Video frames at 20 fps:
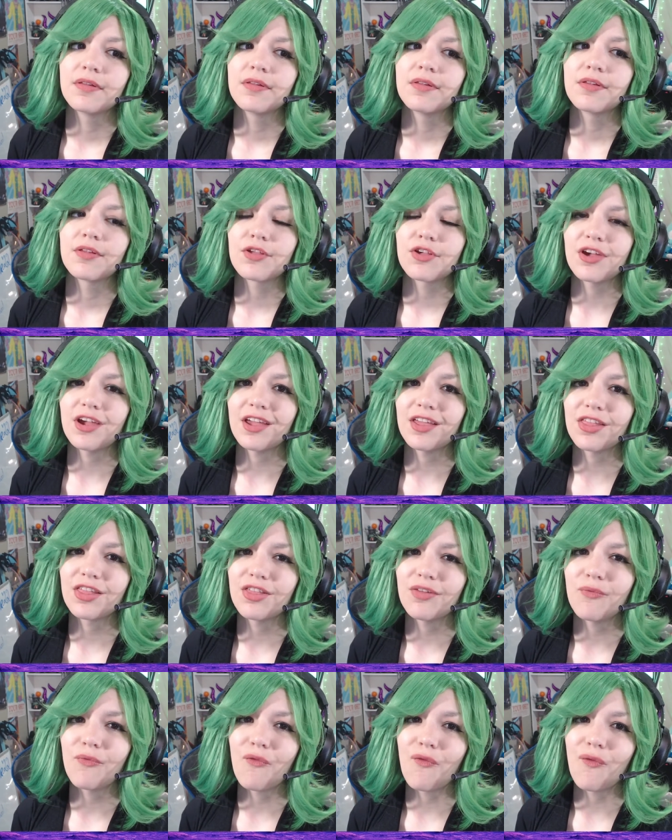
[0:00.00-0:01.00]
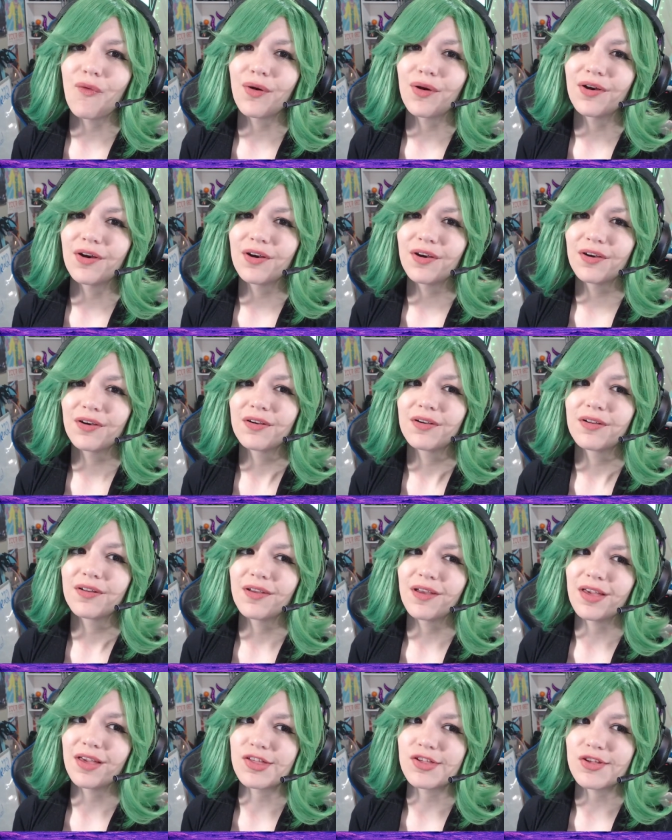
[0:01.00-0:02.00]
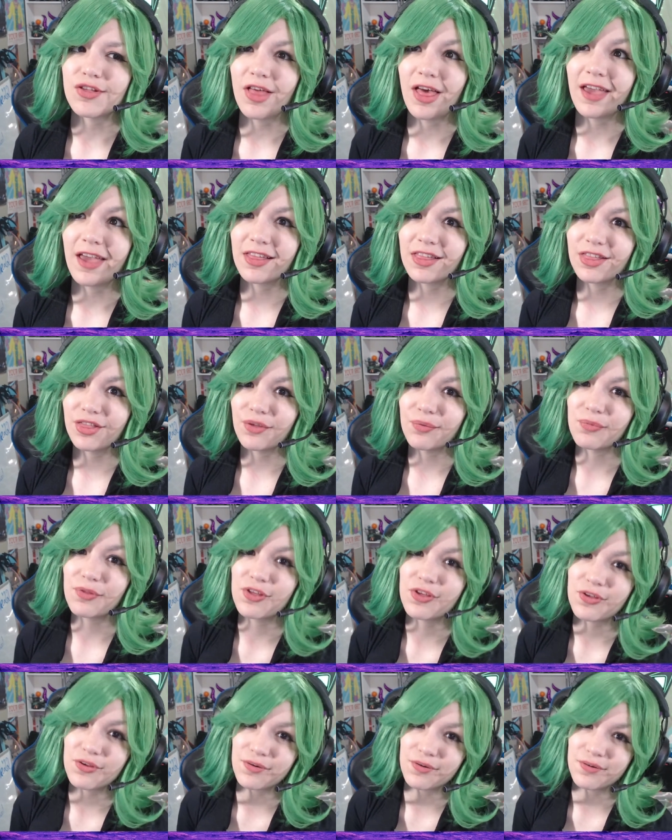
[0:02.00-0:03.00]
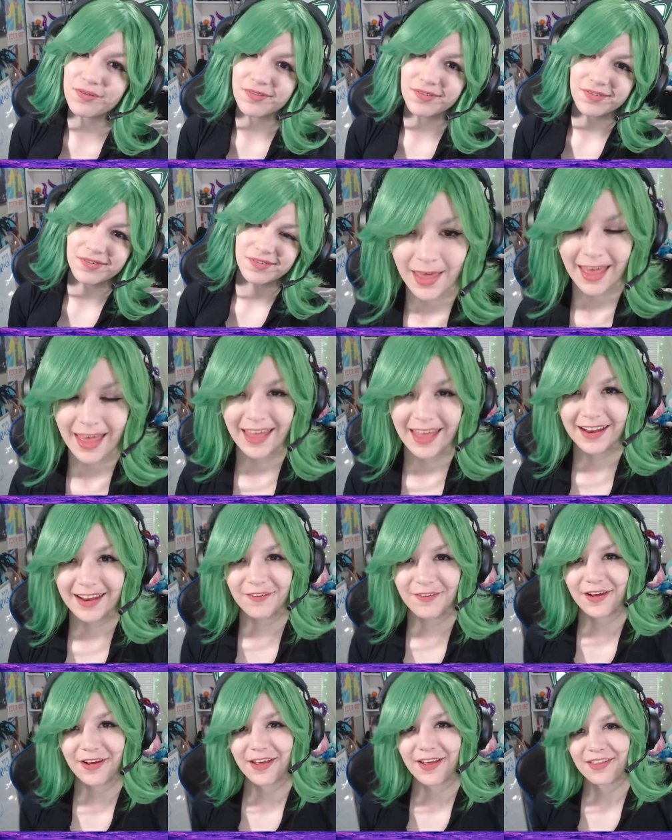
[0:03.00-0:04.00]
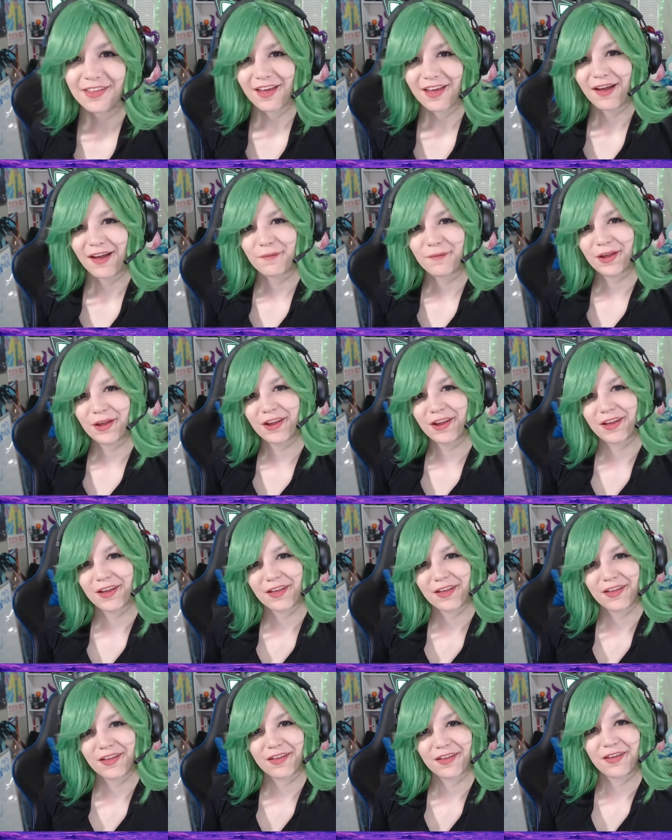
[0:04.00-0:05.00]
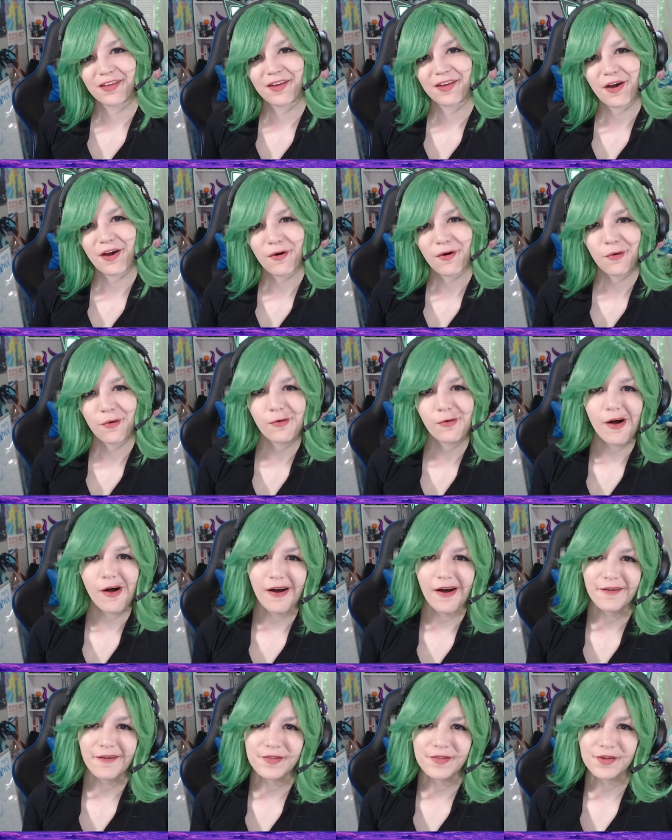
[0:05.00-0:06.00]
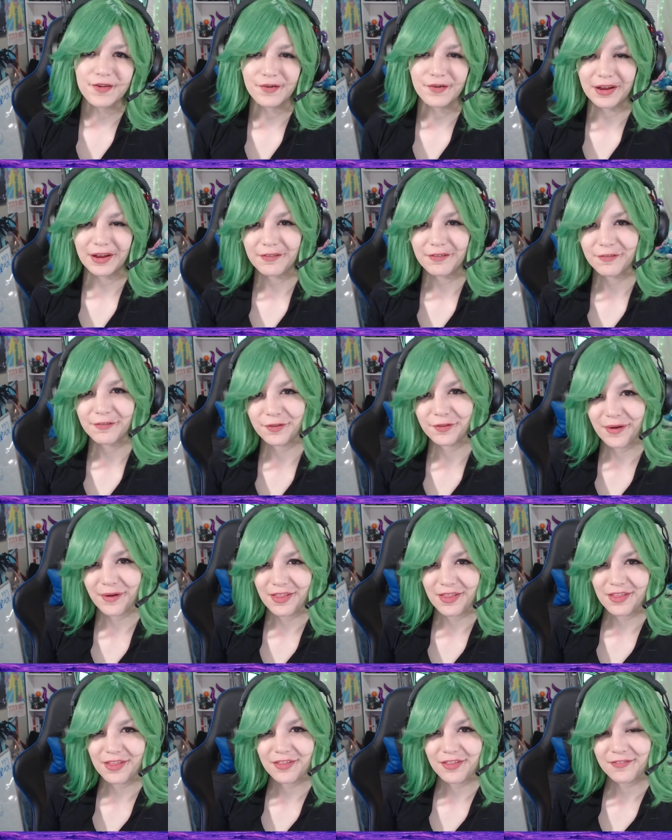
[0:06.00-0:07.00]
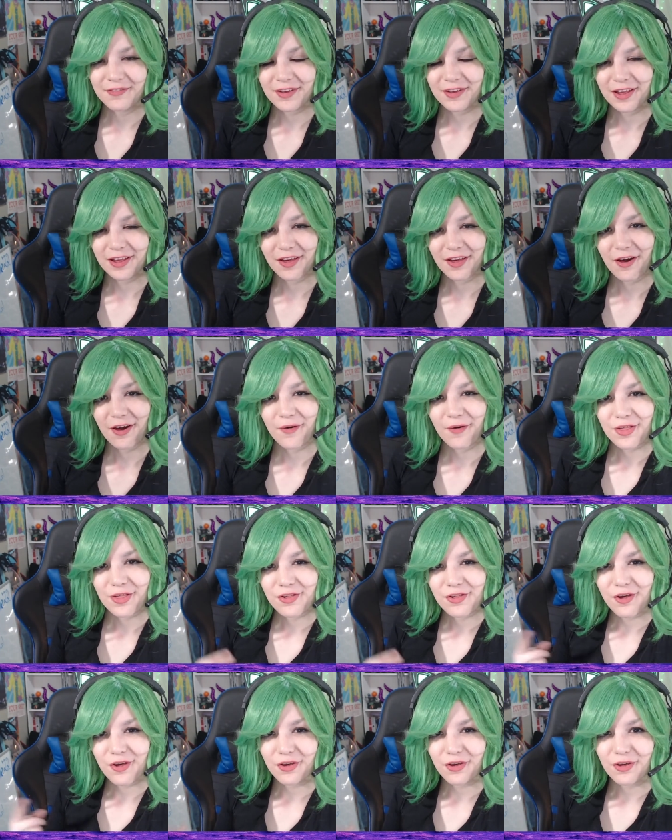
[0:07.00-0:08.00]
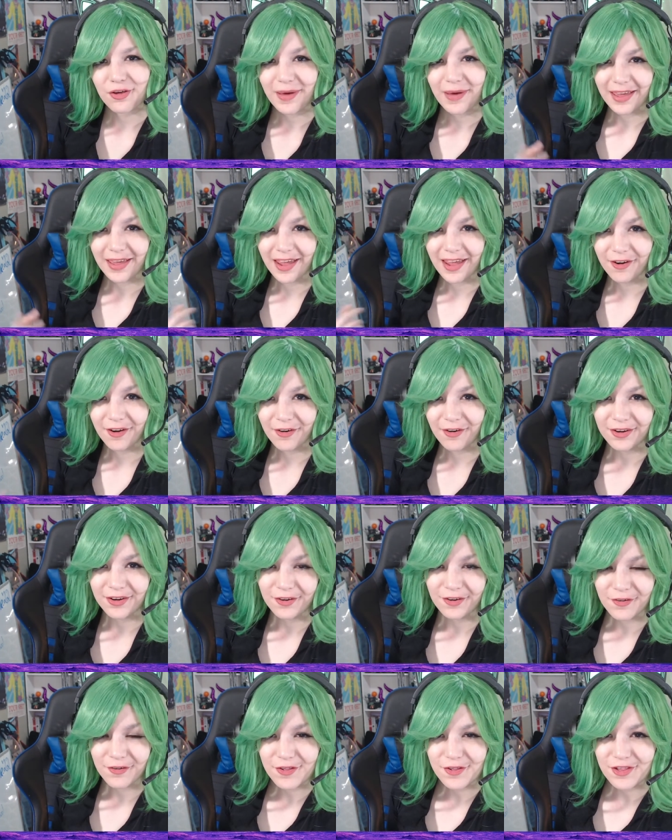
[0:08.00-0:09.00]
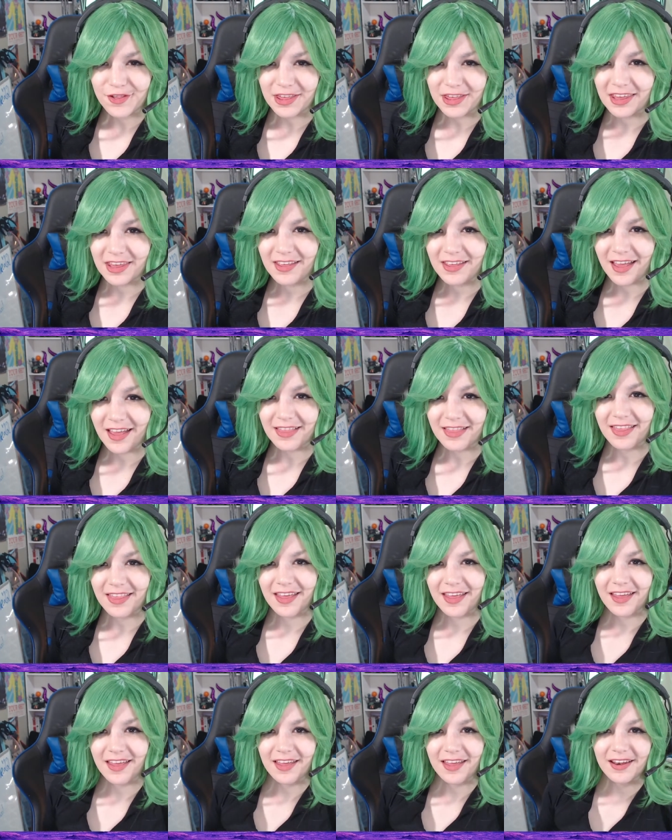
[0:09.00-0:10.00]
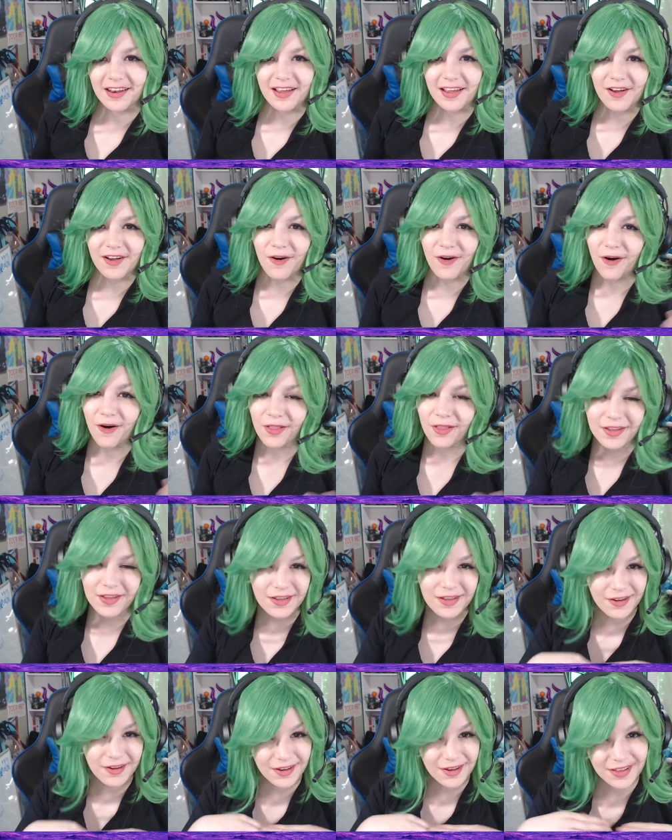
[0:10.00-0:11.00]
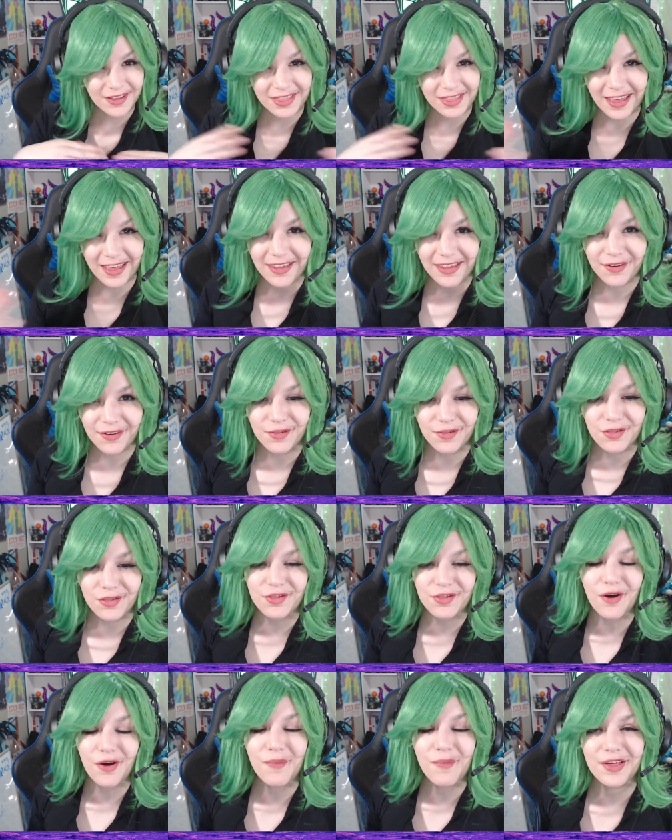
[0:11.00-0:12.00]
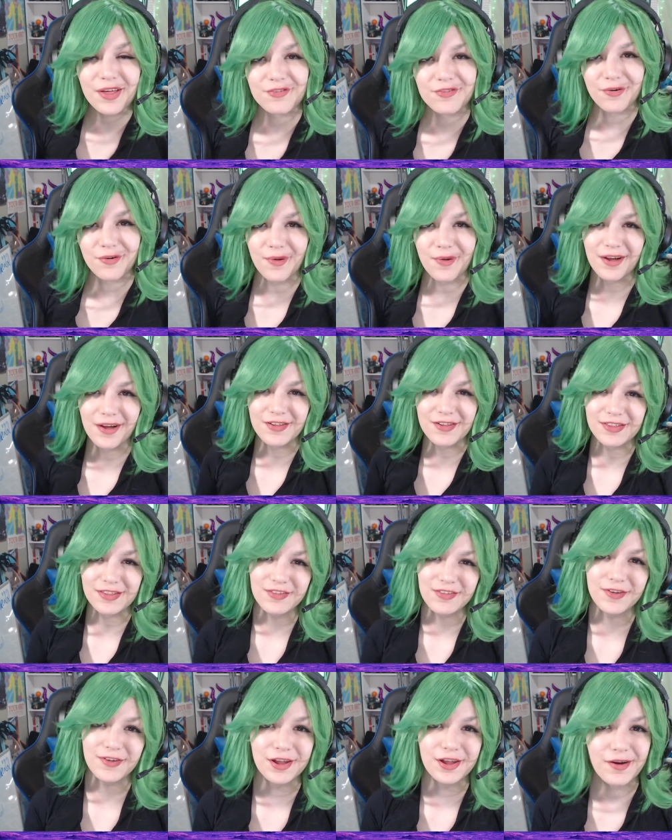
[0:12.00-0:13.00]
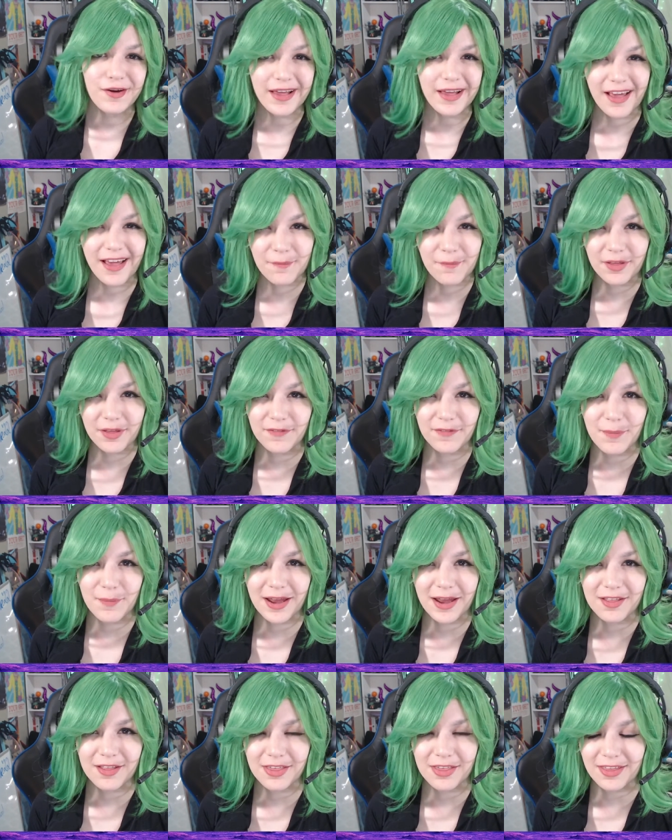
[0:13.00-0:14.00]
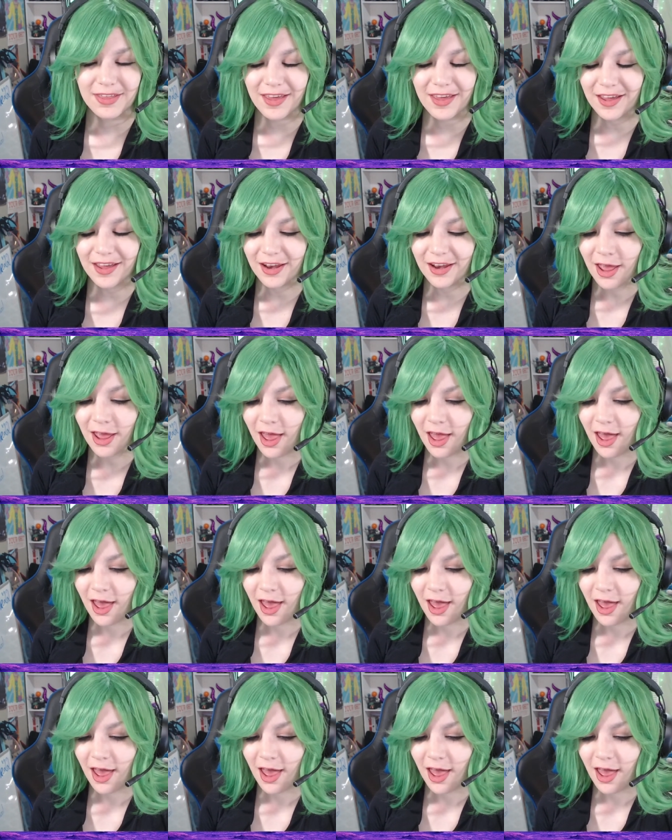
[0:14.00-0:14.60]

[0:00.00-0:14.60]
she gets them for her. And she likes them too. Anyways, I'm gonna go off screen for the rest of the video and show you my character sheet and then call it good. Thank you so much for watching this video. I can't believe you made it to the end.